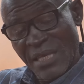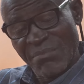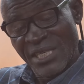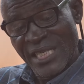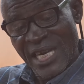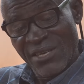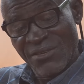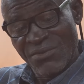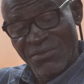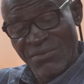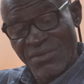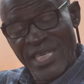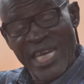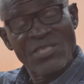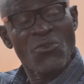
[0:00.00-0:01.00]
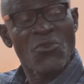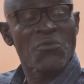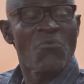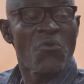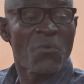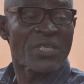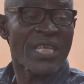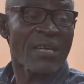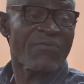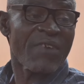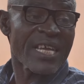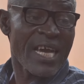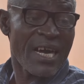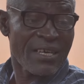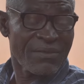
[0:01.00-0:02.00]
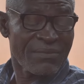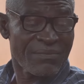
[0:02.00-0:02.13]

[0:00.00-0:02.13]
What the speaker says: me tell you, there's no smoke without fire.